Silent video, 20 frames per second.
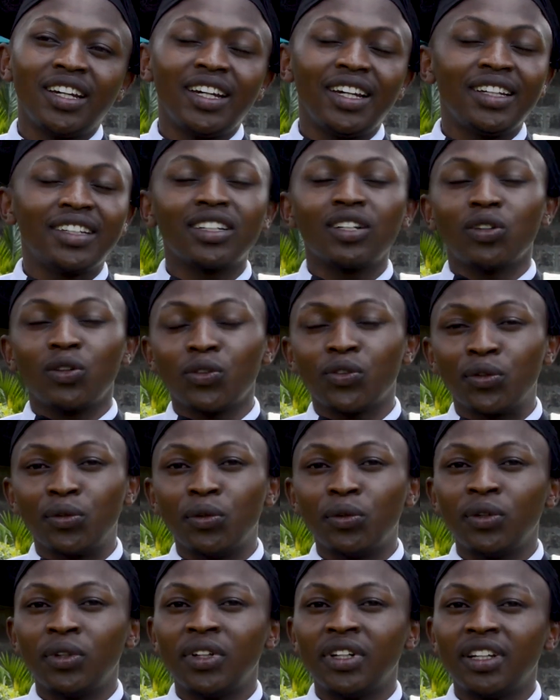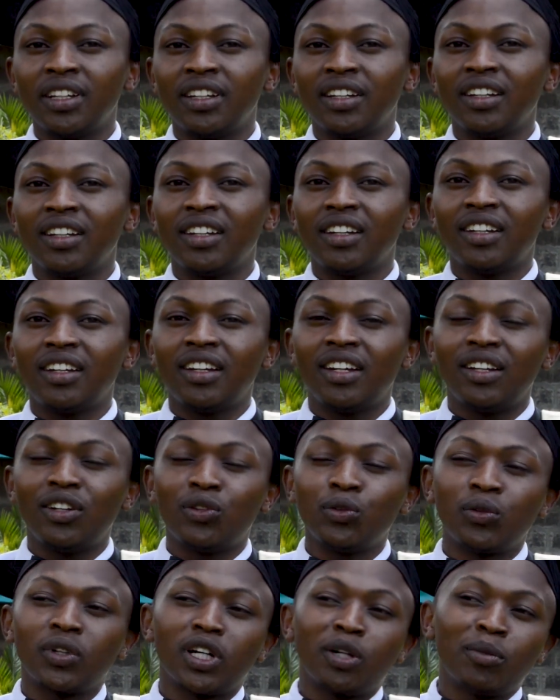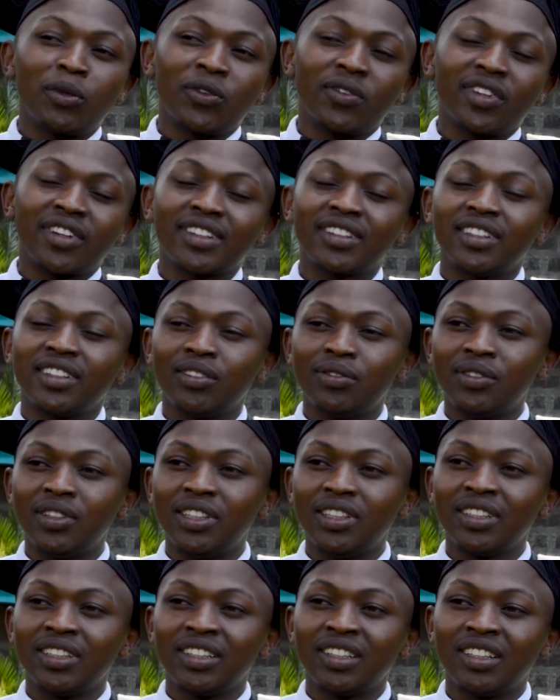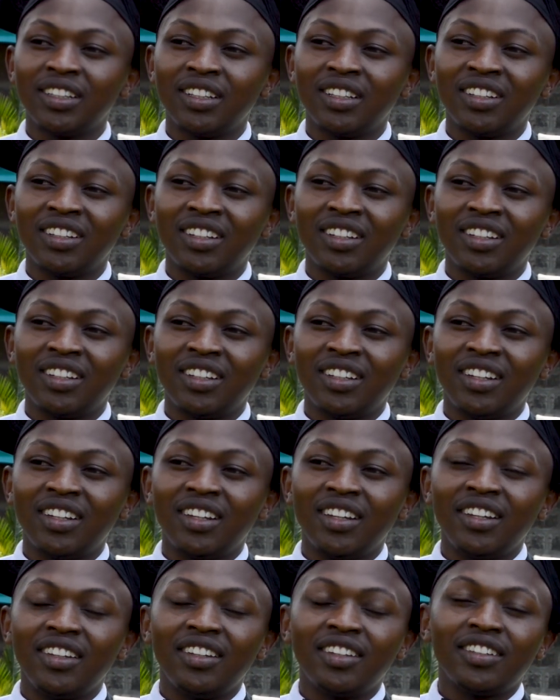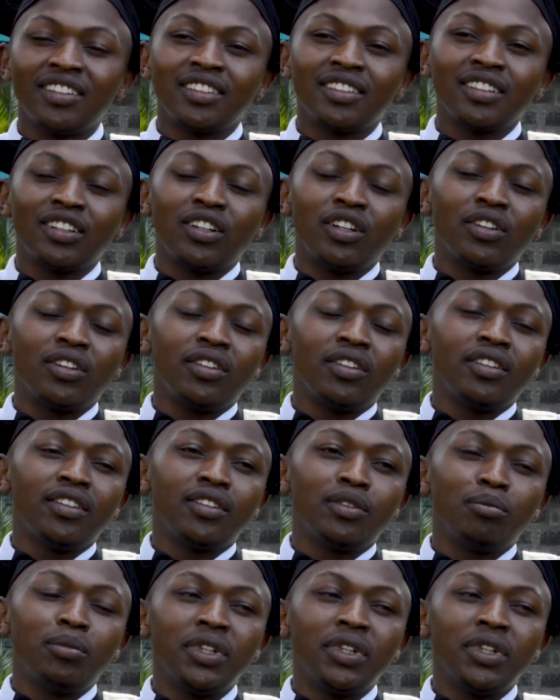enter law school and to come out successfully. Yes, this